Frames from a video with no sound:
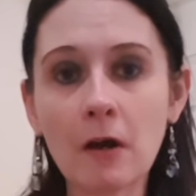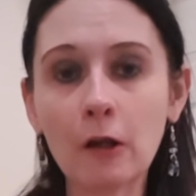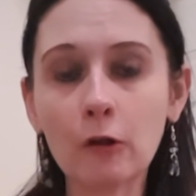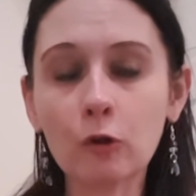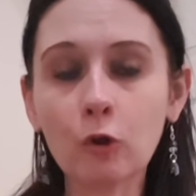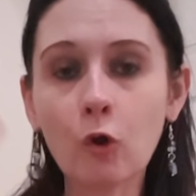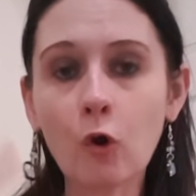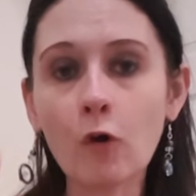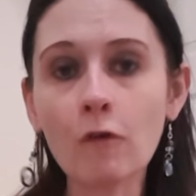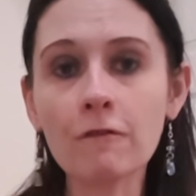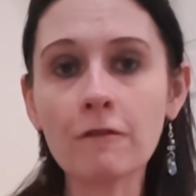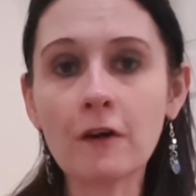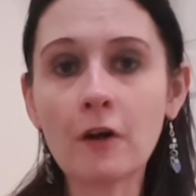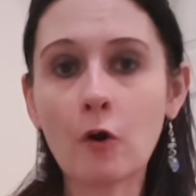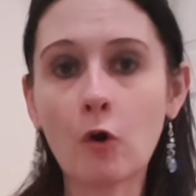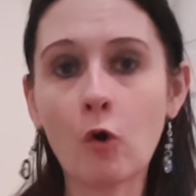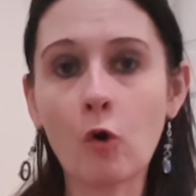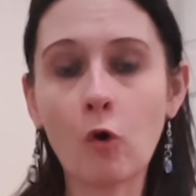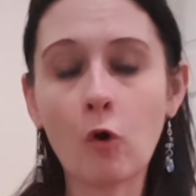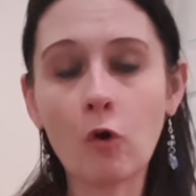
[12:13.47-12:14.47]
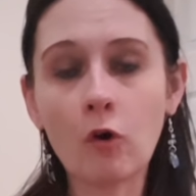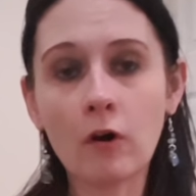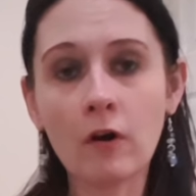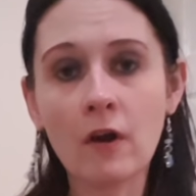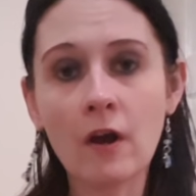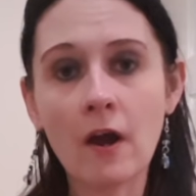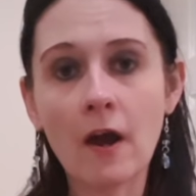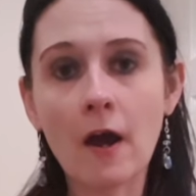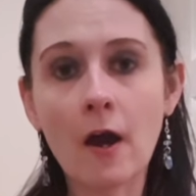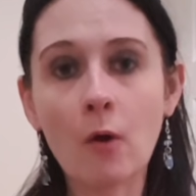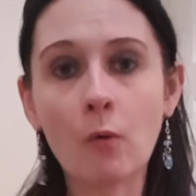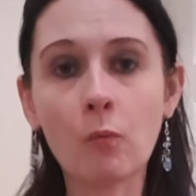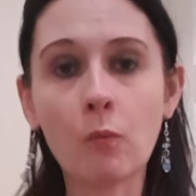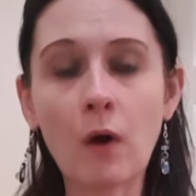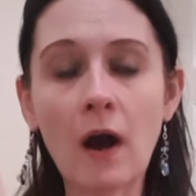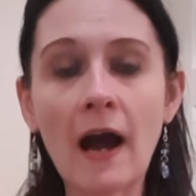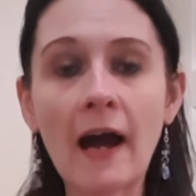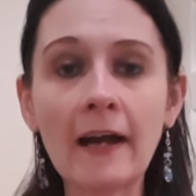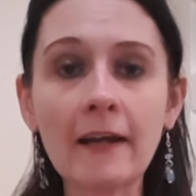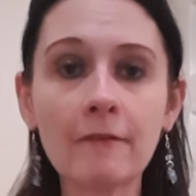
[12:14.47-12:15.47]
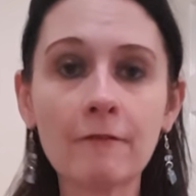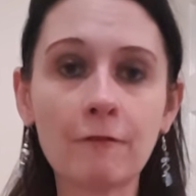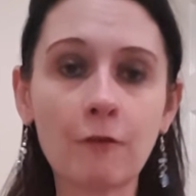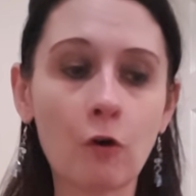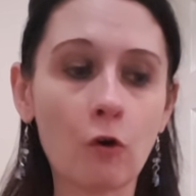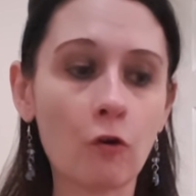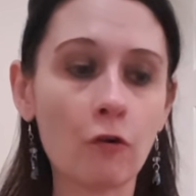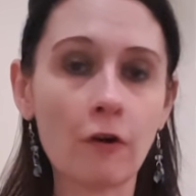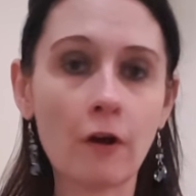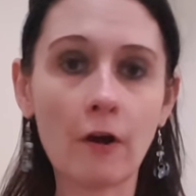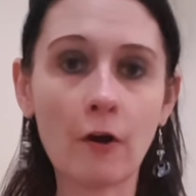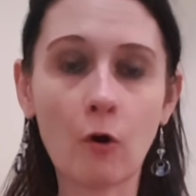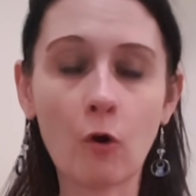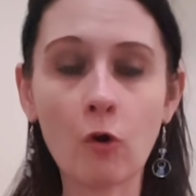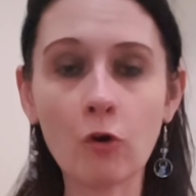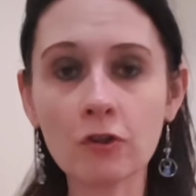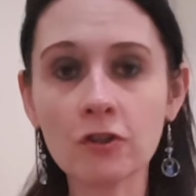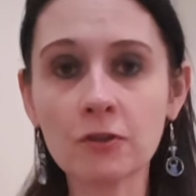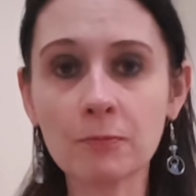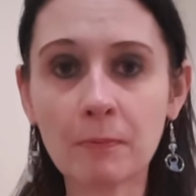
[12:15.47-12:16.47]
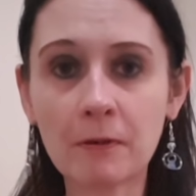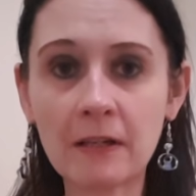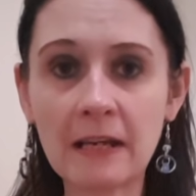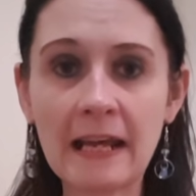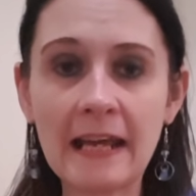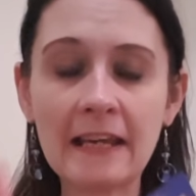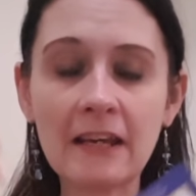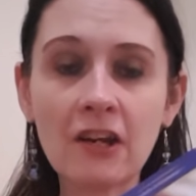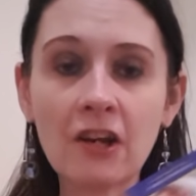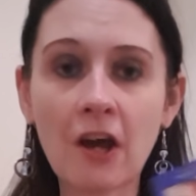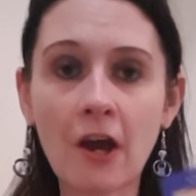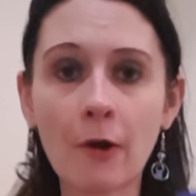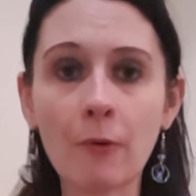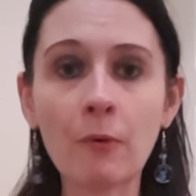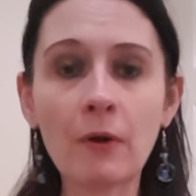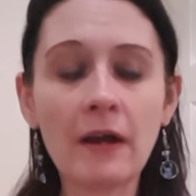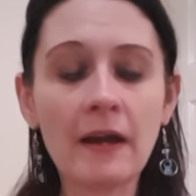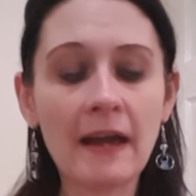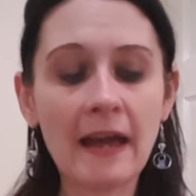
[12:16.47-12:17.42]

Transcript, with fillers: a lover or a wife or a husband, you know.